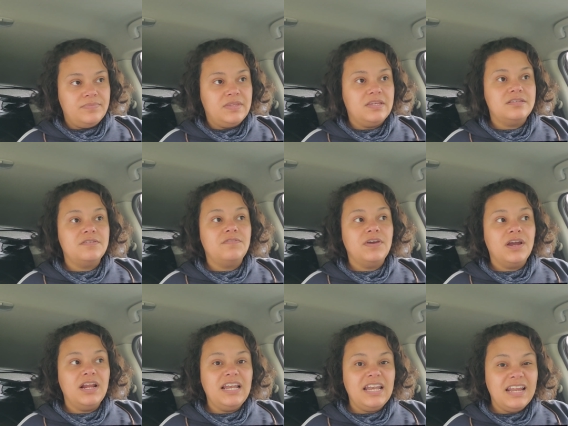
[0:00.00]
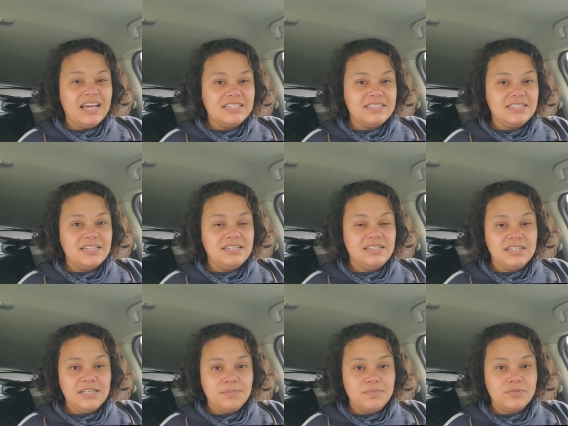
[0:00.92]
There's a very nested,
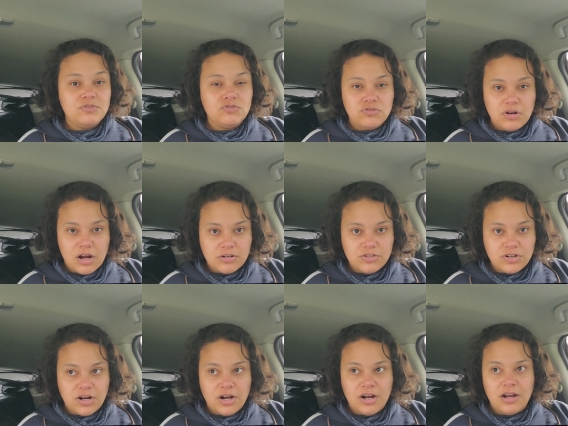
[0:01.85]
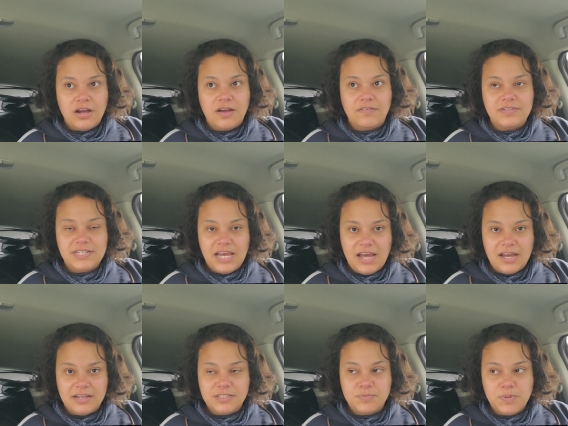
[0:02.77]
deep structure of
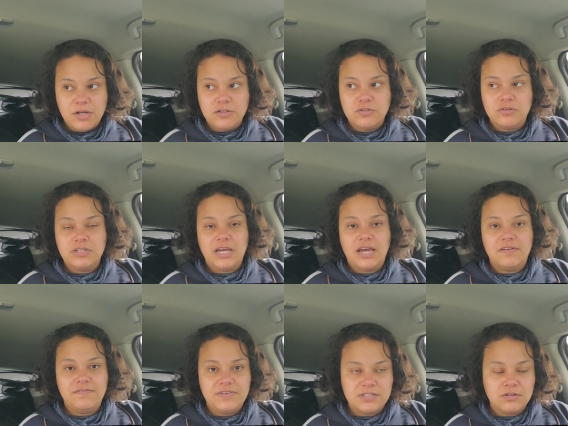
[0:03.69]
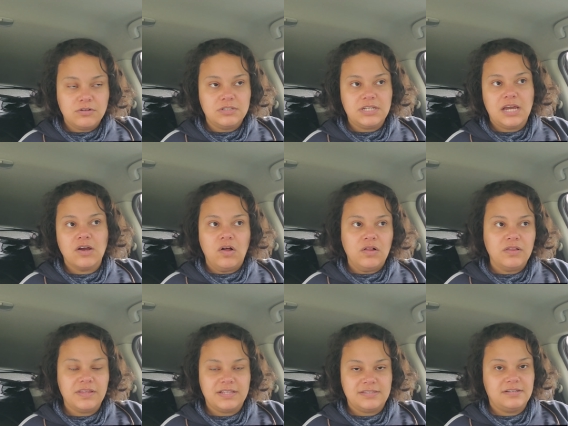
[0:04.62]
tech, spiritual tech, physical tech, all
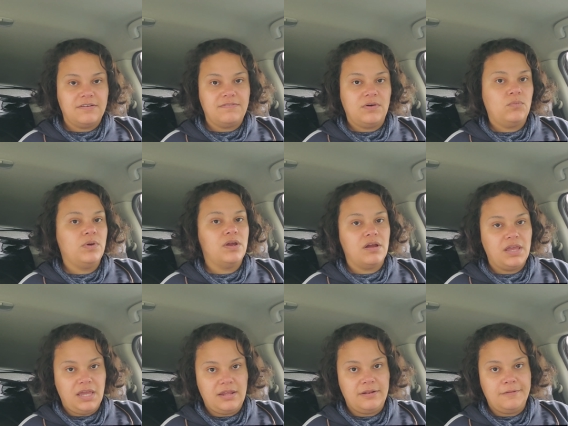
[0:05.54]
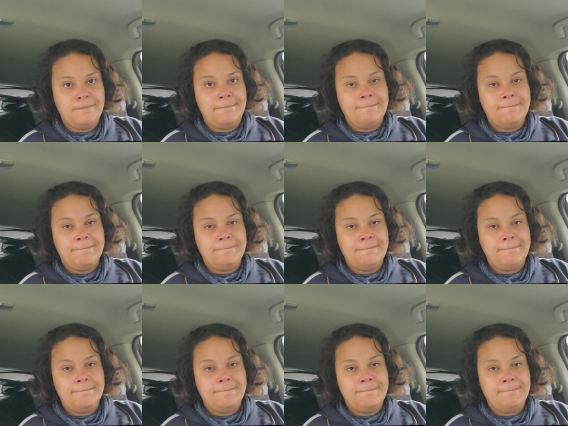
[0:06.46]
of that stuff that we are in.